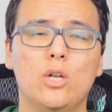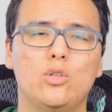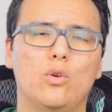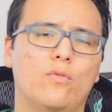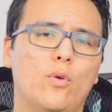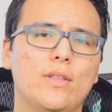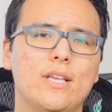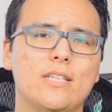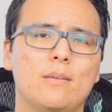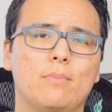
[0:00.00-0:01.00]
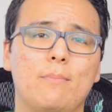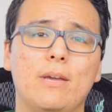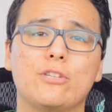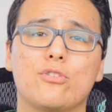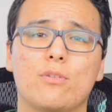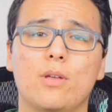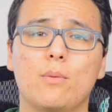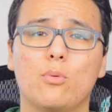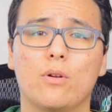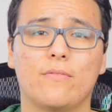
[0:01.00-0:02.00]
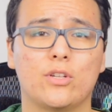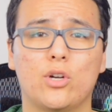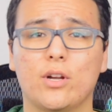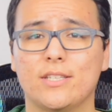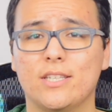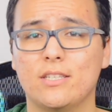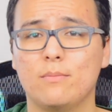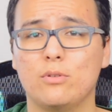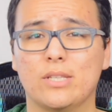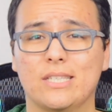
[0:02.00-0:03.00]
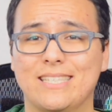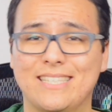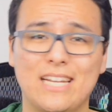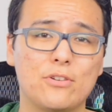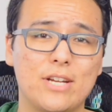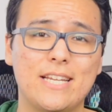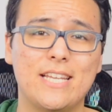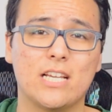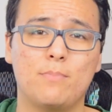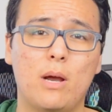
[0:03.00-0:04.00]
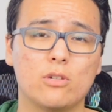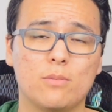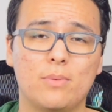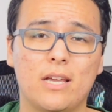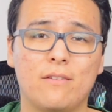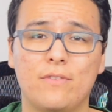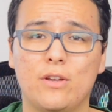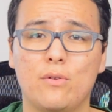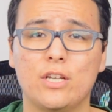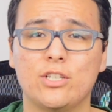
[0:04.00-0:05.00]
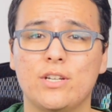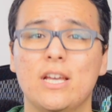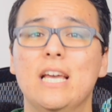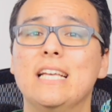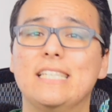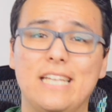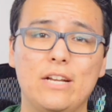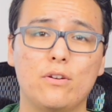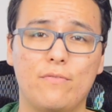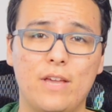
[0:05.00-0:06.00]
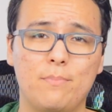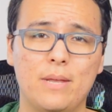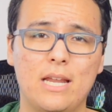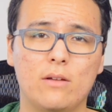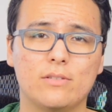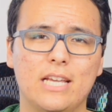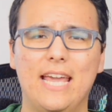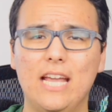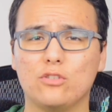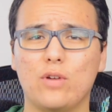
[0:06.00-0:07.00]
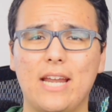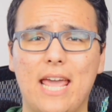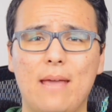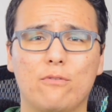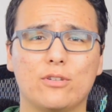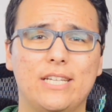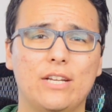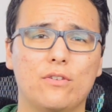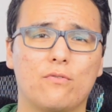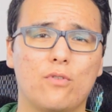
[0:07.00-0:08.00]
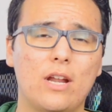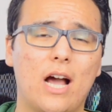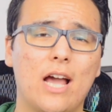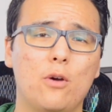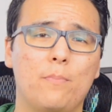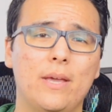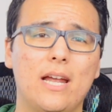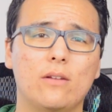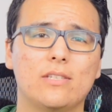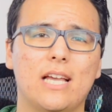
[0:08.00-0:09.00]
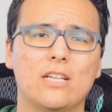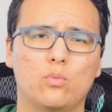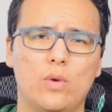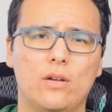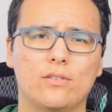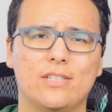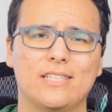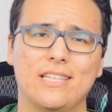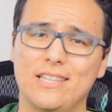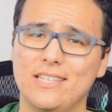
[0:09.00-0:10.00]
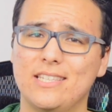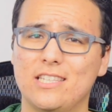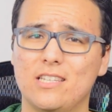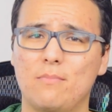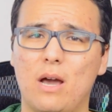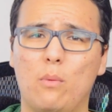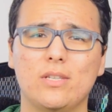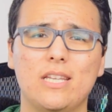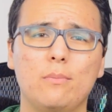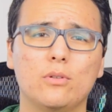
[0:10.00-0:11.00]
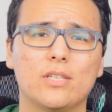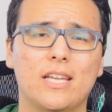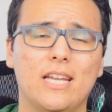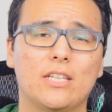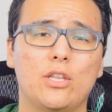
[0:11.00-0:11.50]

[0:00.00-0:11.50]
To avoid this, simply make sure the motherboard of the target system uses a standard ATX power supply configuration, standard fan pinouts, and try to aim for standard front I/O pinouts as well, since in this system I wasn't able to connect